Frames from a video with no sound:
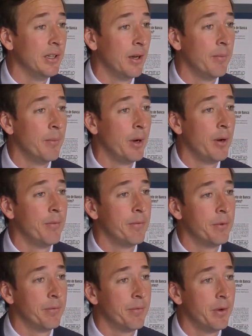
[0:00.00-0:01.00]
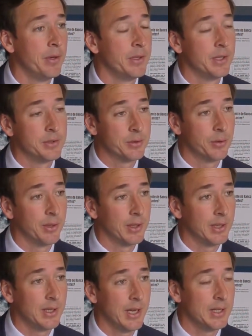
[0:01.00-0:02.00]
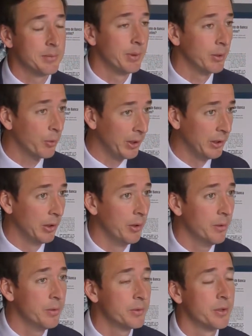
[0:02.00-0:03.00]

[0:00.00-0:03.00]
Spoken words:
of the fund historically has been quite low.